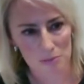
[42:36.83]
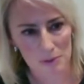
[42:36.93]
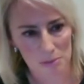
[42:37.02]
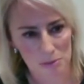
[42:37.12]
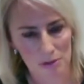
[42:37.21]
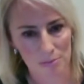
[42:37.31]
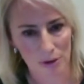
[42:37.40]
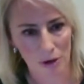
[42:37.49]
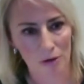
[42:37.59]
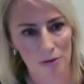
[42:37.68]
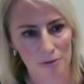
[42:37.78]
sort of
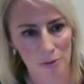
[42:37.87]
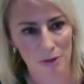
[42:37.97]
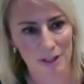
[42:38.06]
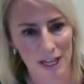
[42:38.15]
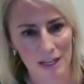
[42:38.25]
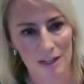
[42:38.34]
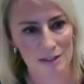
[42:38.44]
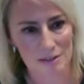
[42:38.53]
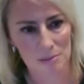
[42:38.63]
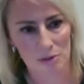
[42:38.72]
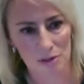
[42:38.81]
pro for the candidate,
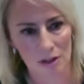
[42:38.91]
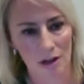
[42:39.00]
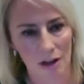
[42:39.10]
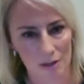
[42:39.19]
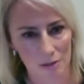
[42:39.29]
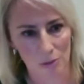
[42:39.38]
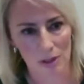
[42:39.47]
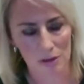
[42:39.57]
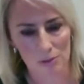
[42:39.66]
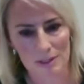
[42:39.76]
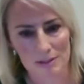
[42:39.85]
some sort of con, and
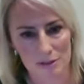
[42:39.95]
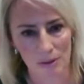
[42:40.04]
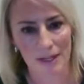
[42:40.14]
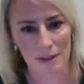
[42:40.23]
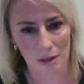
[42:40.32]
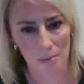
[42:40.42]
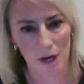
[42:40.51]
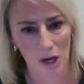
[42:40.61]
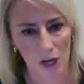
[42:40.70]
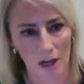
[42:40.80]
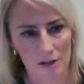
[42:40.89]
the reasons why, the
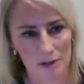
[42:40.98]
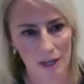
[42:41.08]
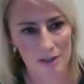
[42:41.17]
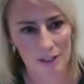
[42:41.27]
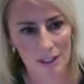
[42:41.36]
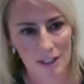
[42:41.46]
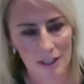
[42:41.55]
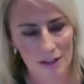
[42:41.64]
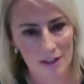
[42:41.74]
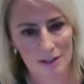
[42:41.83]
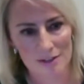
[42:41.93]
compare and contrast,
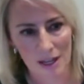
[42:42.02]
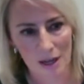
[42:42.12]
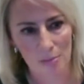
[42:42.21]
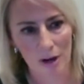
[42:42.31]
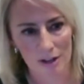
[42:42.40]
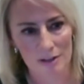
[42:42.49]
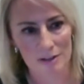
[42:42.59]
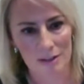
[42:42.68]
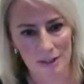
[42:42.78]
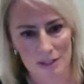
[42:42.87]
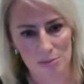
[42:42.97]
that is
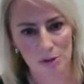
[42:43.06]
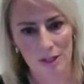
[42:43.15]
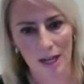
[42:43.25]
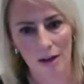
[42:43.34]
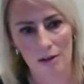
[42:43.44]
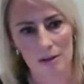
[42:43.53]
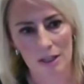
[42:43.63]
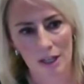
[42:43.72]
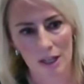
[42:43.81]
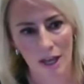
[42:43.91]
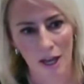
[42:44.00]
nonpartisan, that's put out.
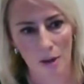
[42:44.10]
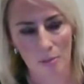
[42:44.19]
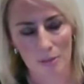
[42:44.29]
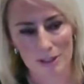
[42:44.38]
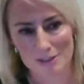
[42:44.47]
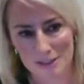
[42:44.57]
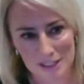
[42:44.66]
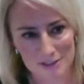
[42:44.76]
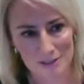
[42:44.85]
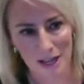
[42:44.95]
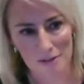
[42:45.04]
In states
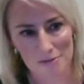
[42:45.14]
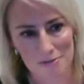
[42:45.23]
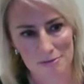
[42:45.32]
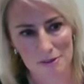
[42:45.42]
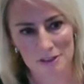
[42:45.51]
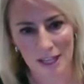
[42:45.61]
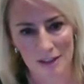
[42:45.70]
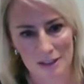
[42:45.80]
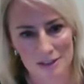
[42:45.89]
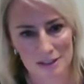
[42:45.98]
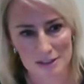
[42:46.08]
that I've looked at
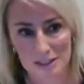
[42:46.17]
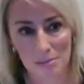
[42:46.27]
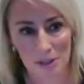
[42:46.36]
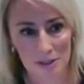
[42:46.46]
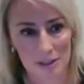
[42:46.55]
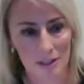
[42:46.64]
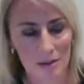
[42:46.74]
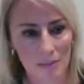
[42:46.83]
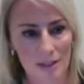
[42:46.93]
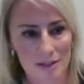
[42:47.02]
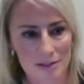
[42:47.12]
this, it's typically done
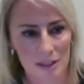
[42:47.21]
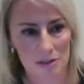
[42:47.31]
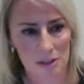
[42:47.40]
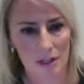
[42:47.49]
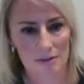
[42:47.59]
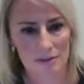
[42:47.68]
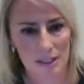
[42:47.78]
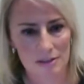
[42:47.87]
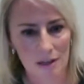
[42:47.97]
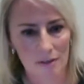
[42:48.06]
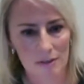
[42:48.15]
by the Secretary of
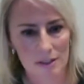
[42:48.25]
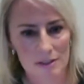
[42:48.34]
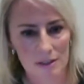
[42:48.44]
State's office,